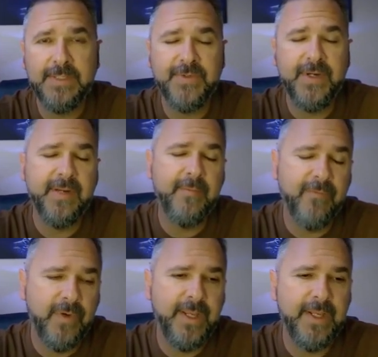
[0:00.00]
I screened them
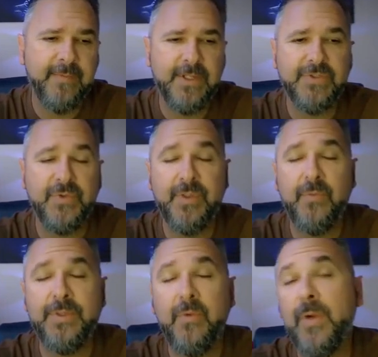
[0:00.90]
beforehand to make sure that
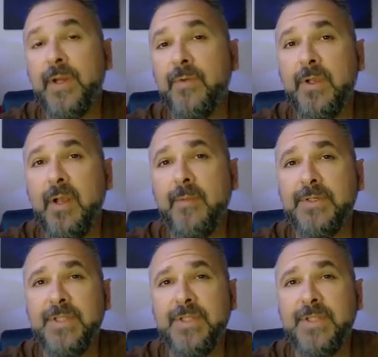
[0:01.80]
what they were wanting to accomplish,